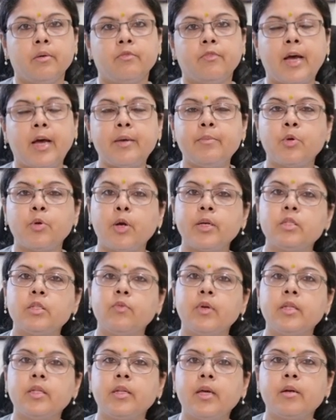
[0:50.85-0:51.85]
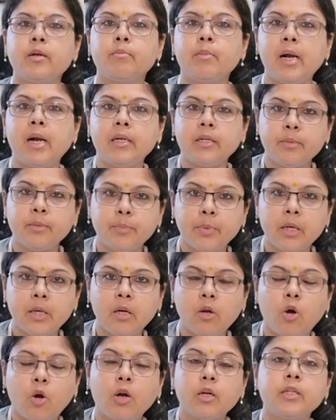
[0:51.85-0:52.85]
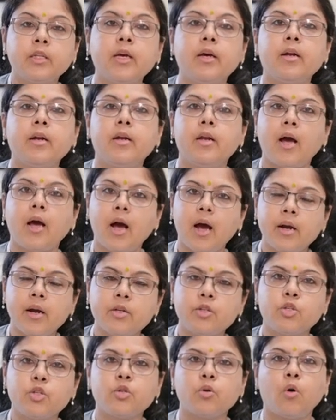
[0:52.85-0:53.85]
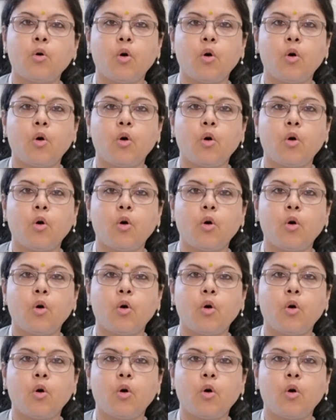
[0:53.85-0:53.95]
Fibroids, when they are multiple or they are large,